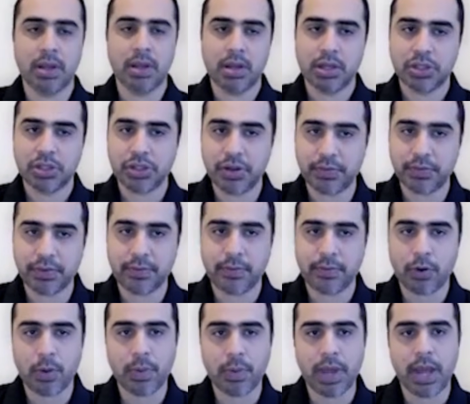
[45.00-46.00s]
Shift
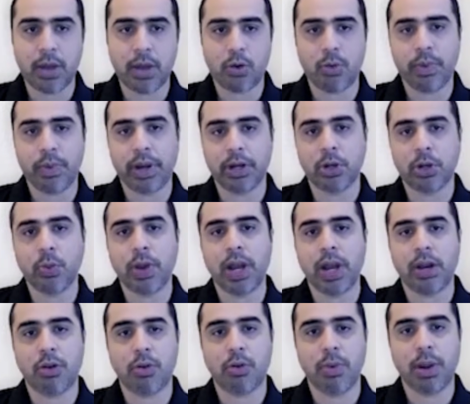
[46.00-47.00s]
from aerobic to
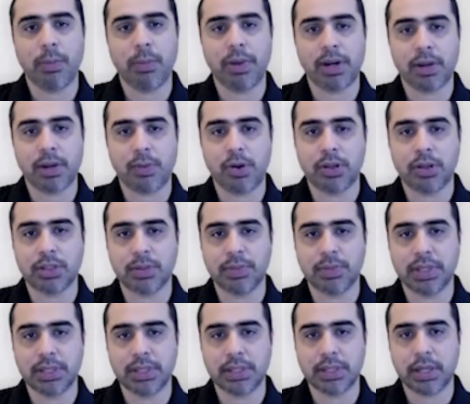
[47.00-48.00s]
anaerobic metabolism.
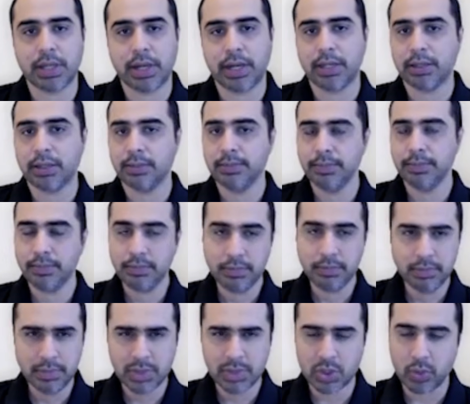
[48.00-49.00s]
This is correct.
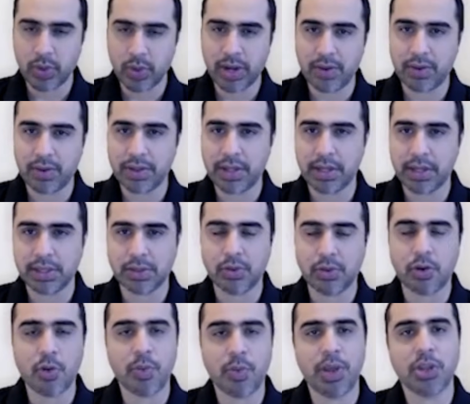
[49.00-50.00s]
So whenever there is
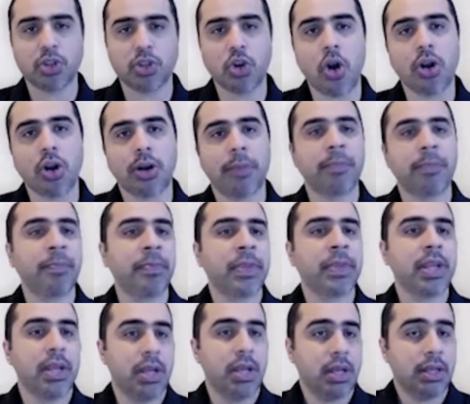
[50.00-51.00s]
going to be shock,
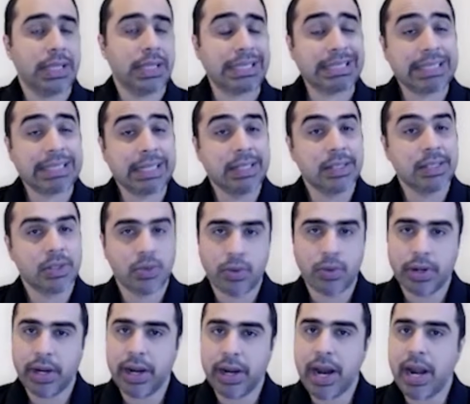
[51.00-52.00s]
the cells
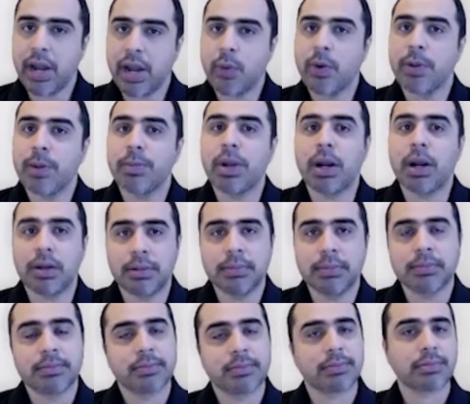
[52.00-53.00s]
don't get adequate blood.
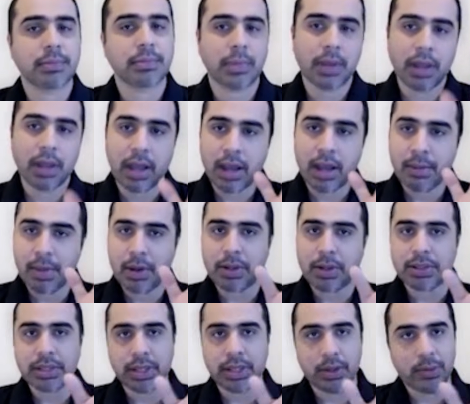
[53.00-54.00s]
And
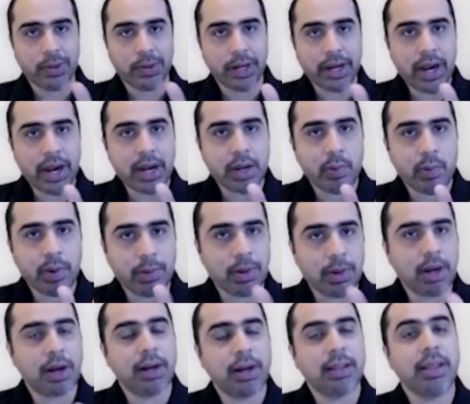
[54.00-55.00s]
because they don't get adequate
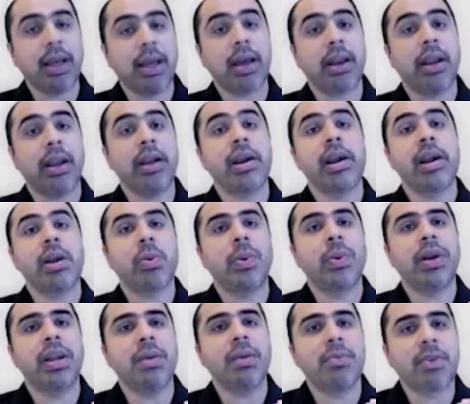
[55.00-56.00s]
blood, they are
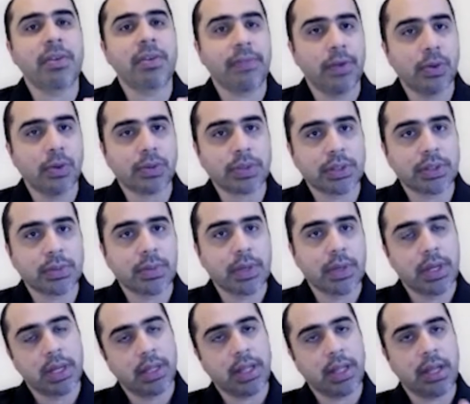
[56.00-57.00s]
inadequately perfused.
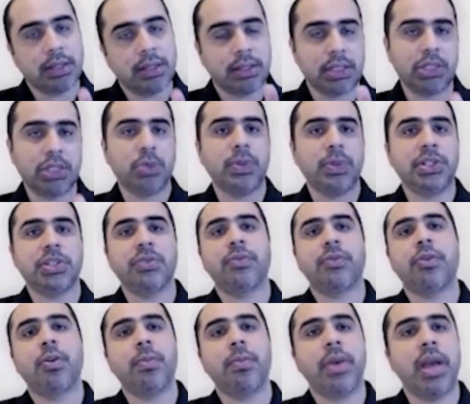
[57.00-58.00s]
There is a switch
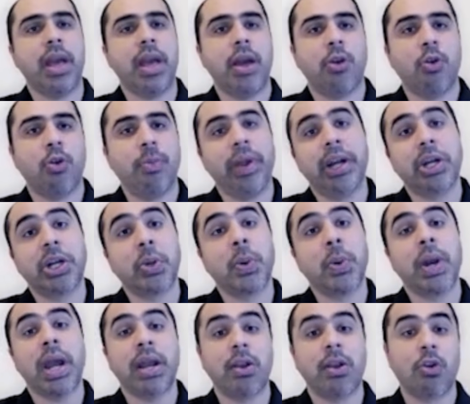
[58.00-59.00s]
from aerobic
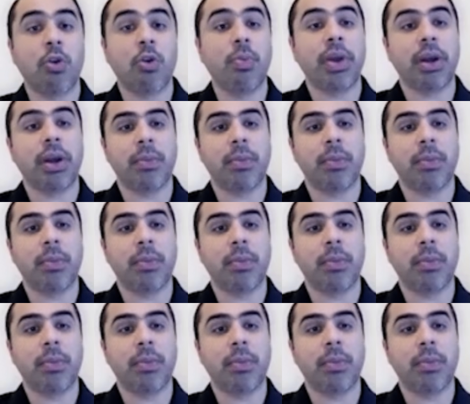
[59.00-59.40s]
to anaerobic